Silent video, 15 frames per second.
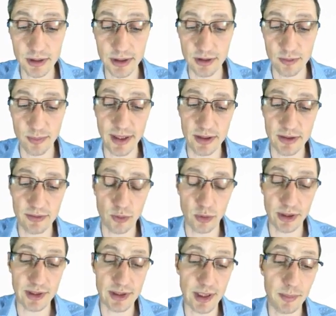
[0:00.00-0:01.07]
naive Bayes.
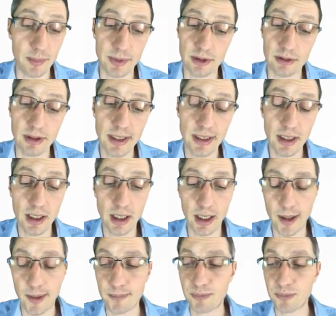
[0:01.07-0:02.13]
For example,
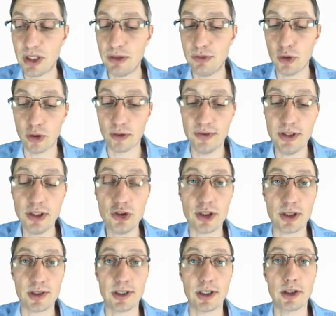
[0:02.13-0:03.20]
if your
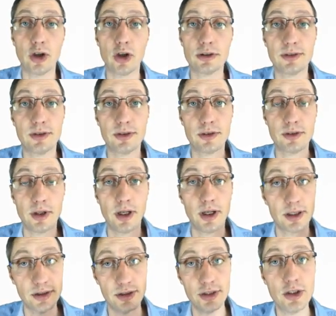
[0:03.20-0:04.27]
features are not
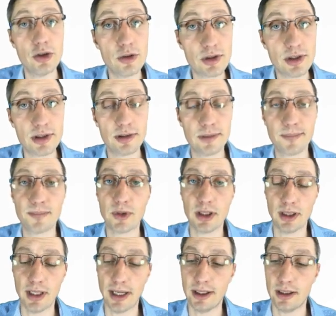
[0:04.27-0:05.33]
continuous,
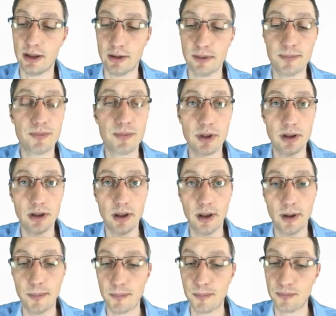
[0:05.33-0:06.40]
like
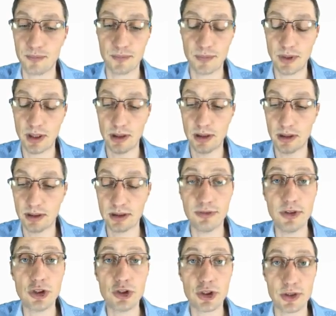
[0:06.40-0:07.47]
the
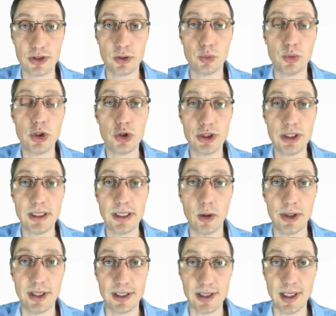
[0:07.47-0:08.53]
features that we used in
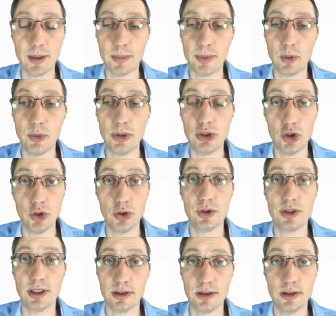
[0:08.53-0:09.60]
our example, which
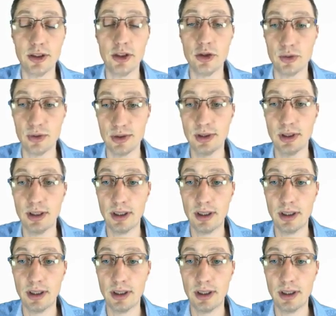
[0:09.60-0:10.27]
use a continuous